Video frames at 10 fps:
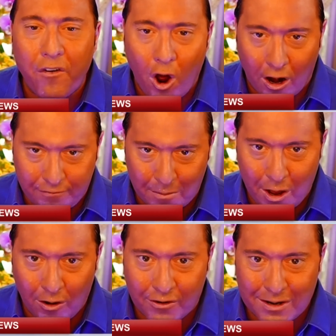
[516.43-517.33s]
far
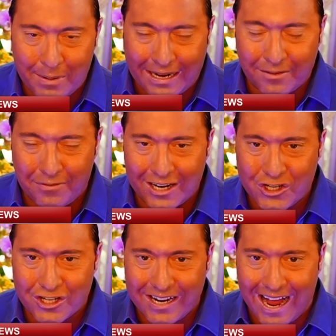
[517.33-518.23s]
from over to bring
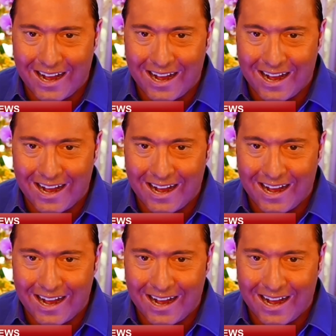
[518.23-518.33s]
inflation